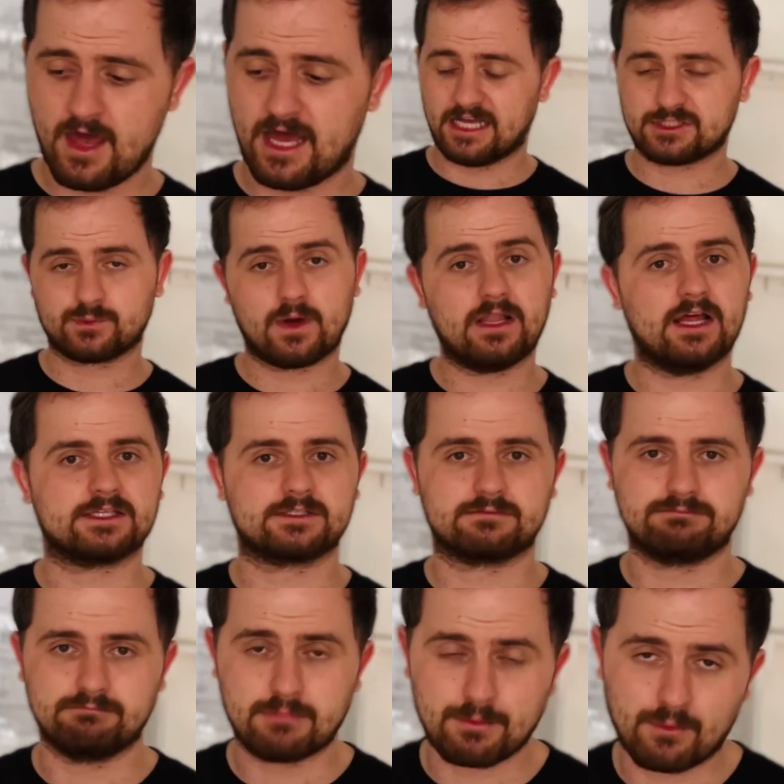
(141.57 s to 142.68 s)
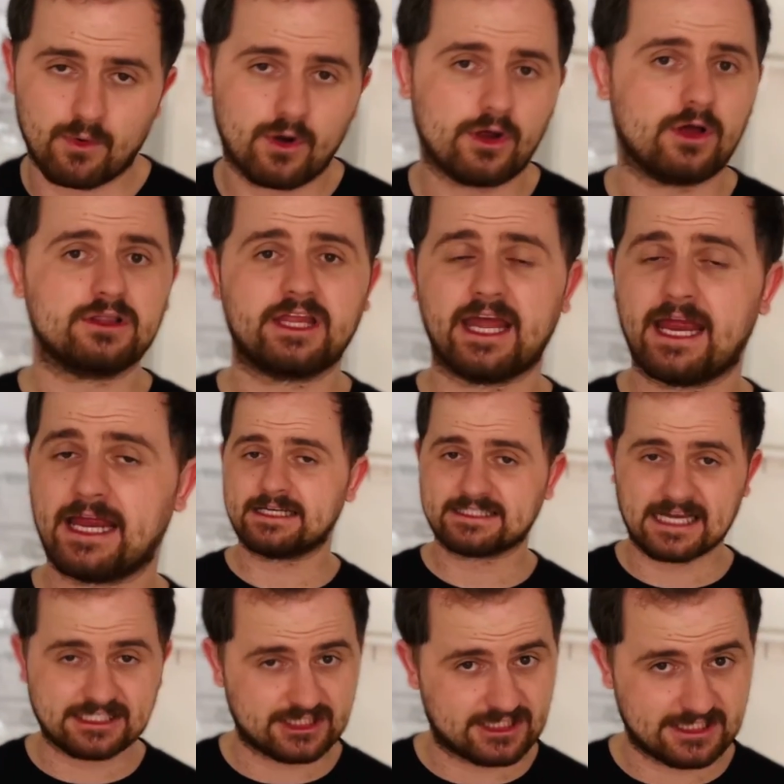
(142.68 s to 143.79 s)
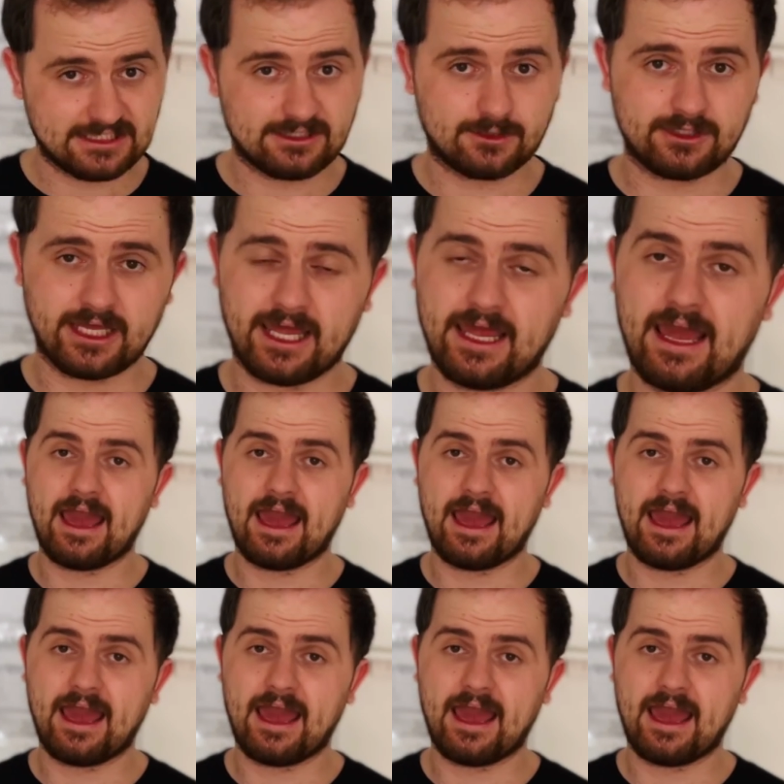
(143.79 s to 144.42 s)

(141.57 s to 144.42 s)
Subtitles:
as well as Memorial Day, San Jacinto Day,